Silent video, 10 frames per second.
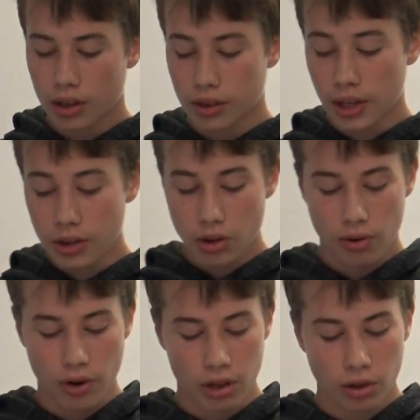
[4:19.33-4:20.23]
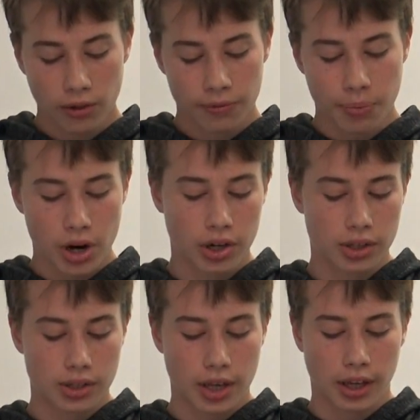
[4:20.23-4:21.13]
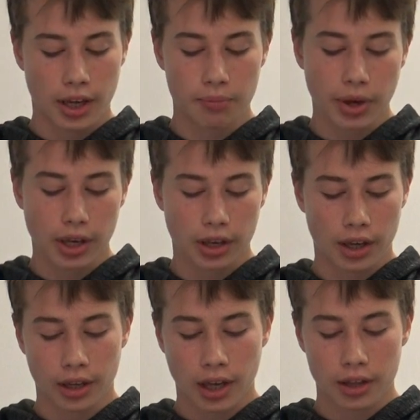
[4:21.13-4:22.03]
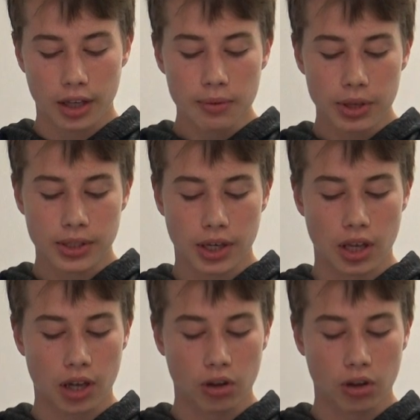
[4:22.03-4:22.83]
They know a lot of patterns and can imitate